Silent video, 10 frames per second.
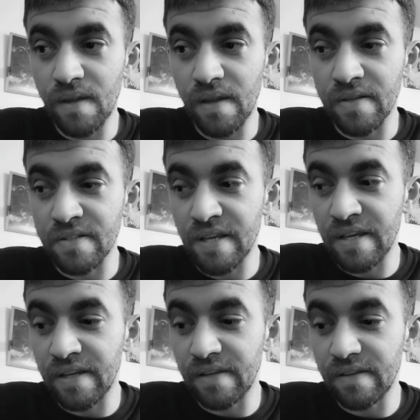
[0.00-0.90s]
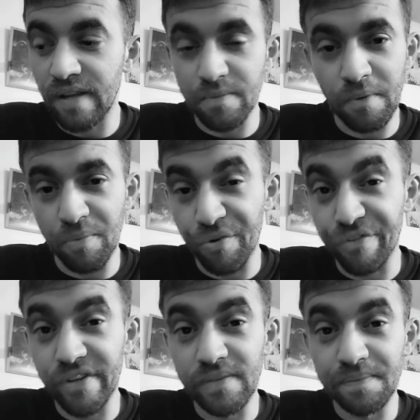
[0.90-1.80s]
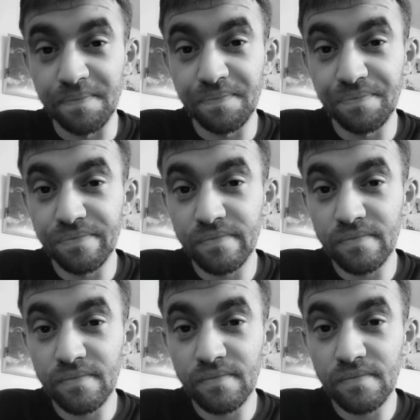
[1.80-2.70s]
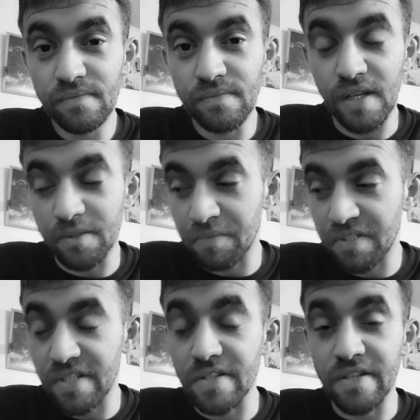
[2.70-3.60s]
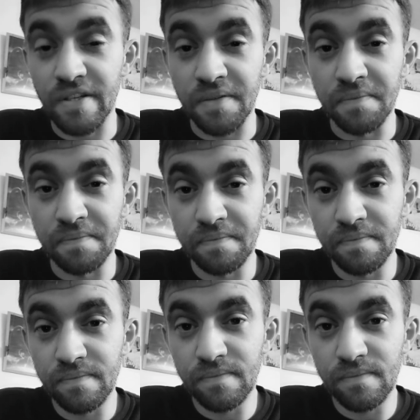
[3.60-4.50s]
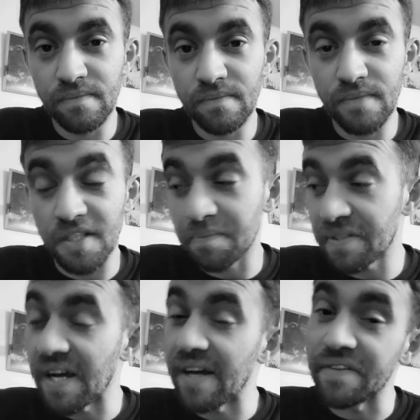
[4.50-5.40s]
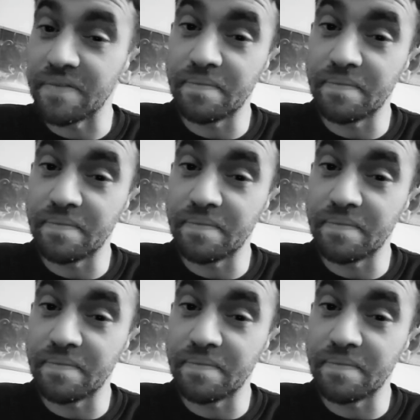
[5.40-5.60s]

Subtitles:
and say, "That's my brother. That's my sister. That's my dad.